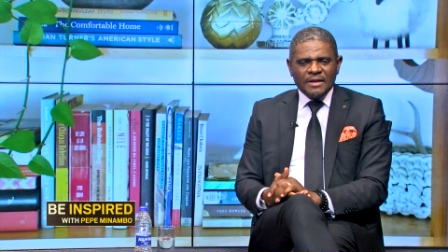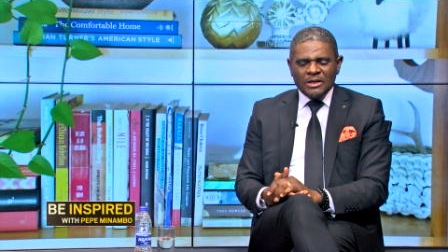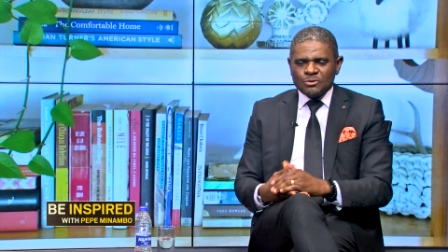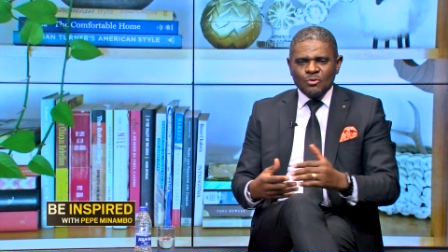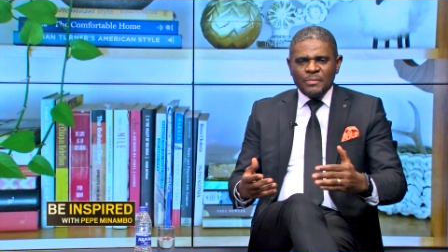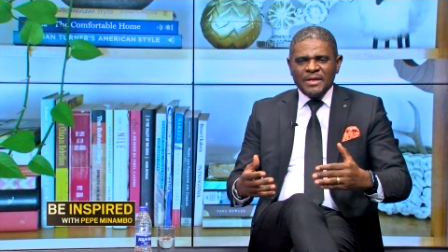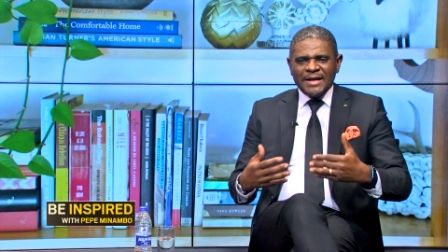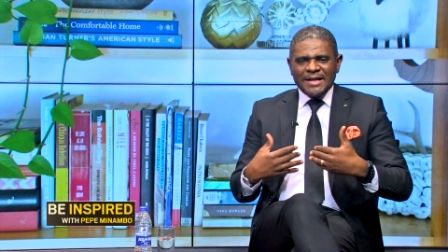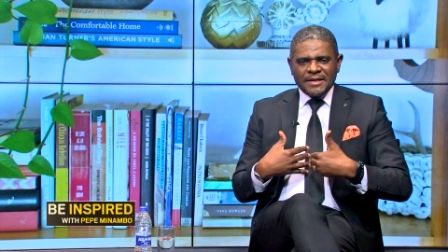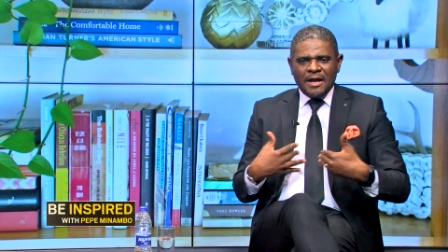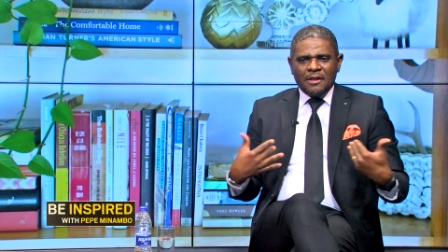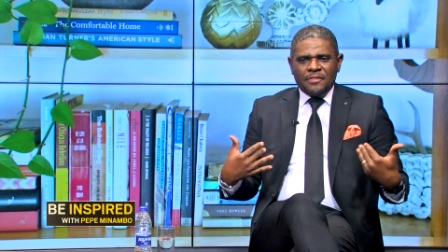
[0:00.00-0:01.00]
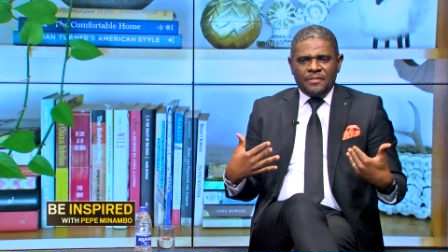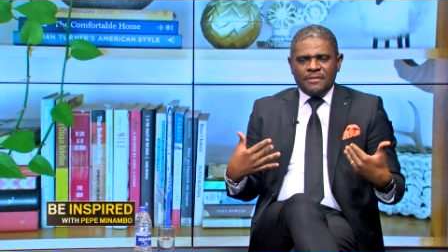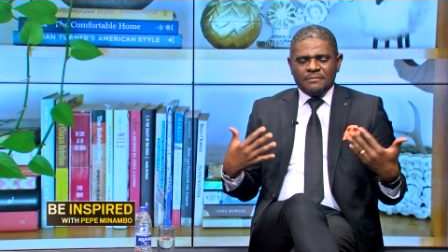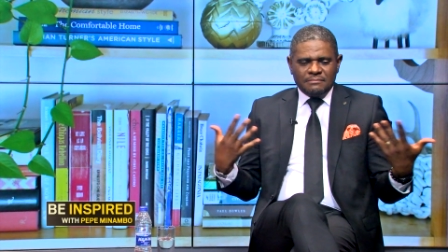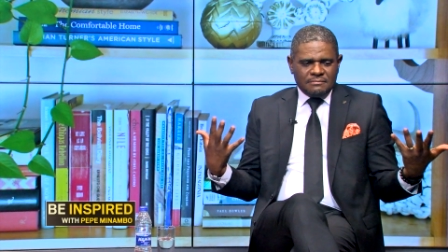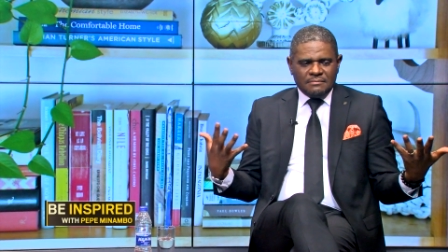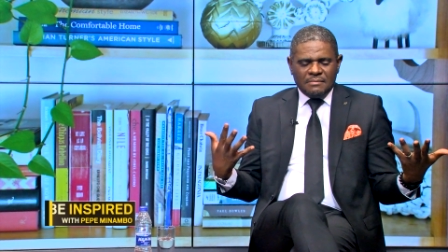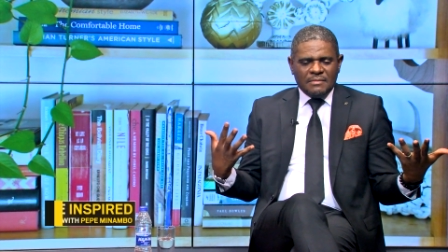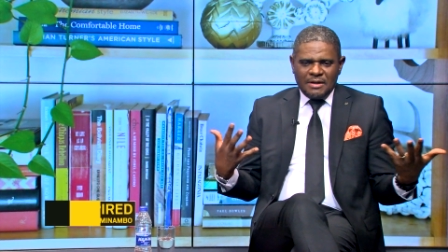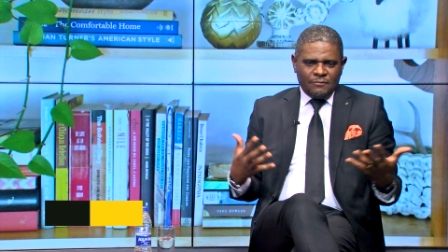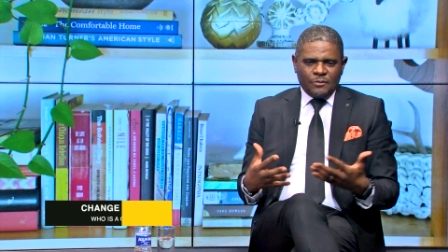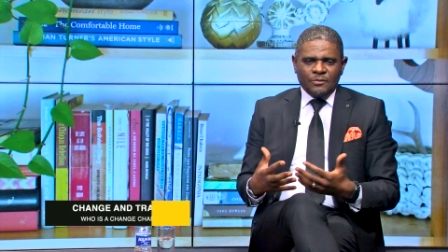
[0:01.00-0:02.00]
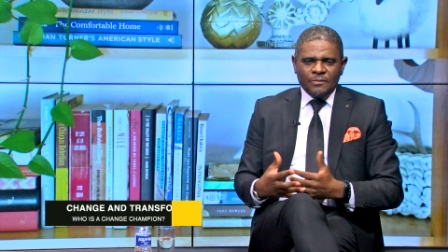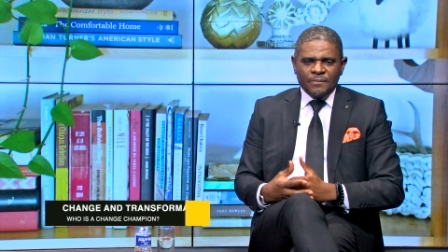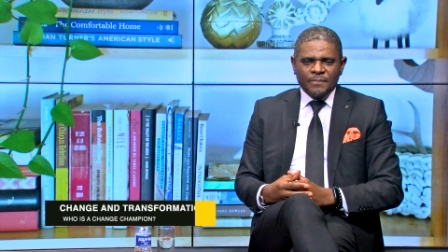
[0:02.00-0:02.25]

It could be at health level.